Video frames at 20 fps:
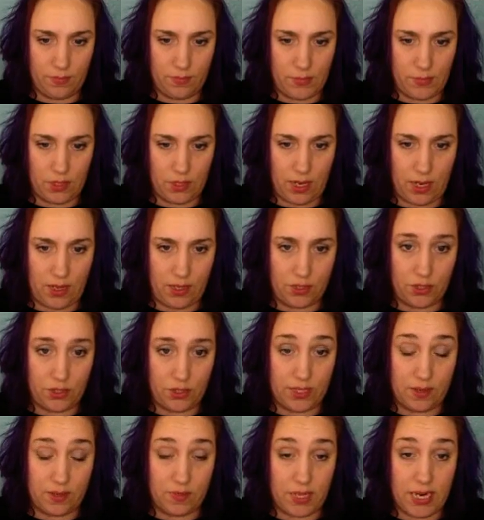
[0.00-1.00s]
Okay, let's try
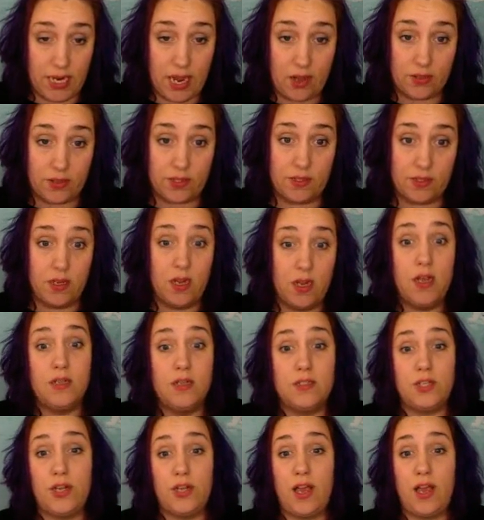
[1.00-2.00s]
something else.
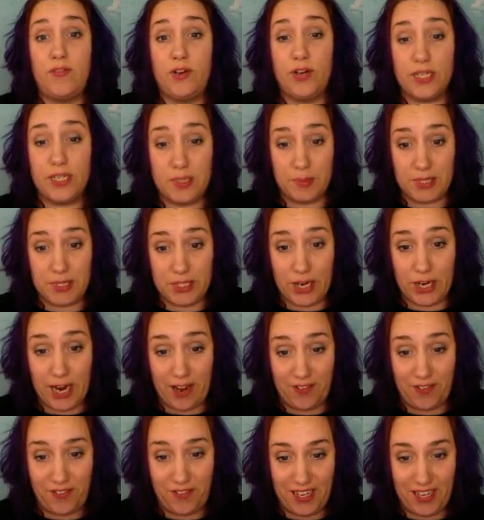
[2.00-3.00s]
So you have a Christmas
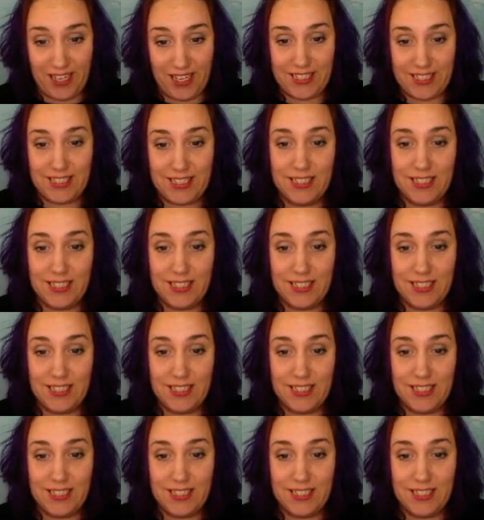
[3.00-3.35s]
graphic,